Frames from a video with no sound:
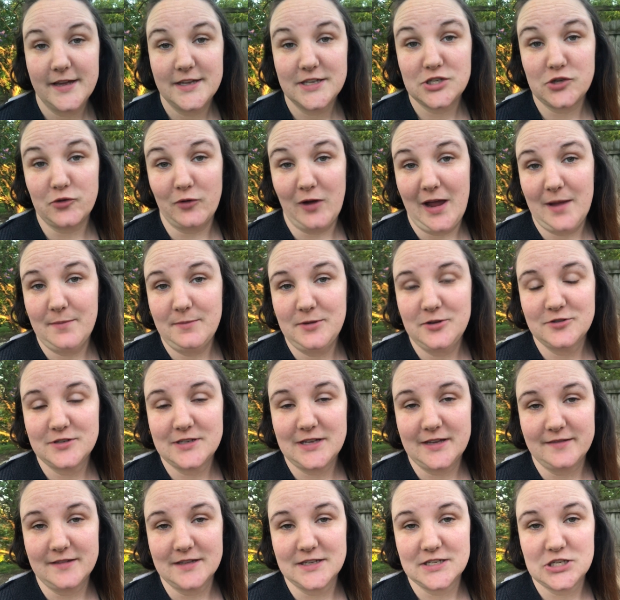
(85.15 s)
So I'm
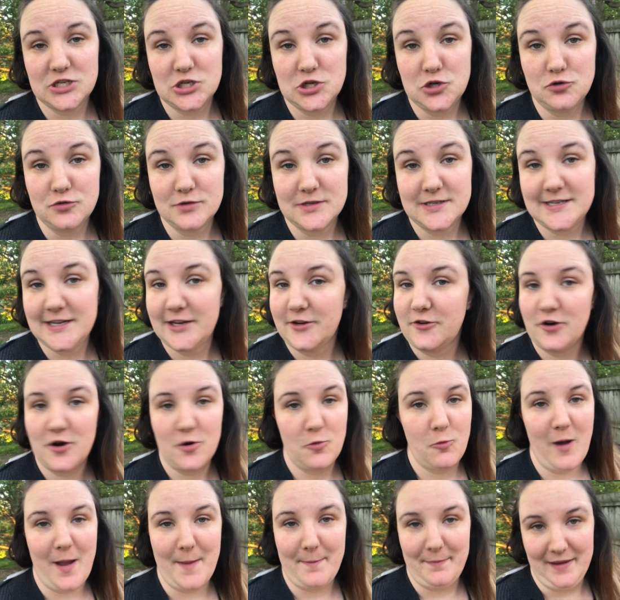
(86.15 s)
using this new secret
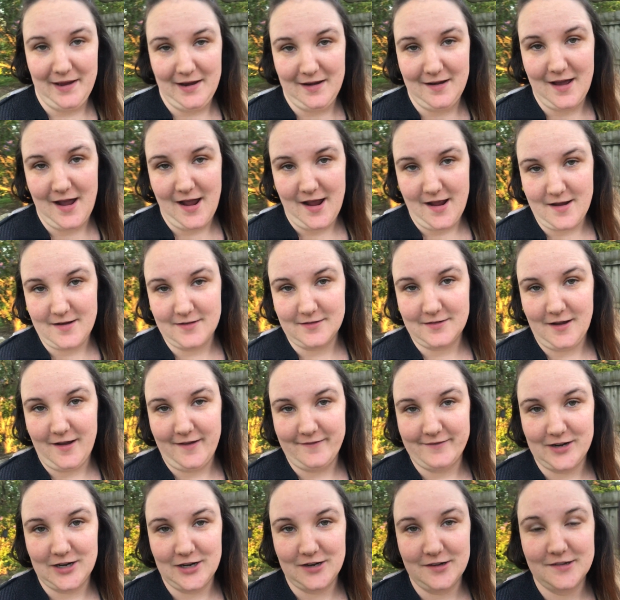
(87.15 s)
weapon I
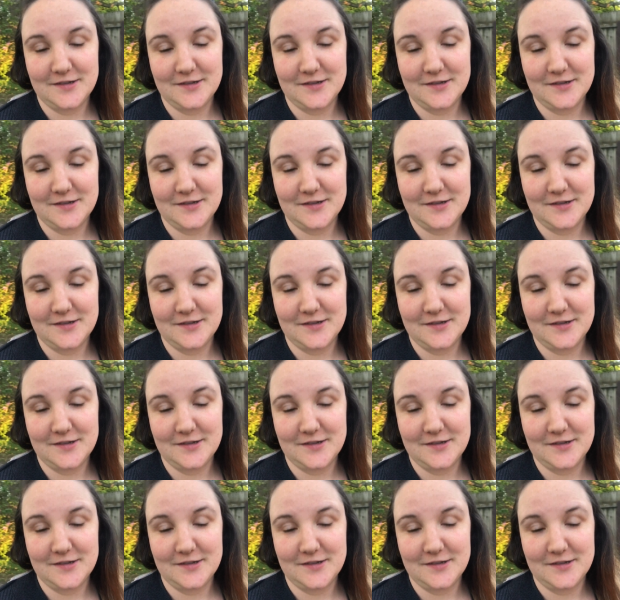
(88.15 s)
uncovered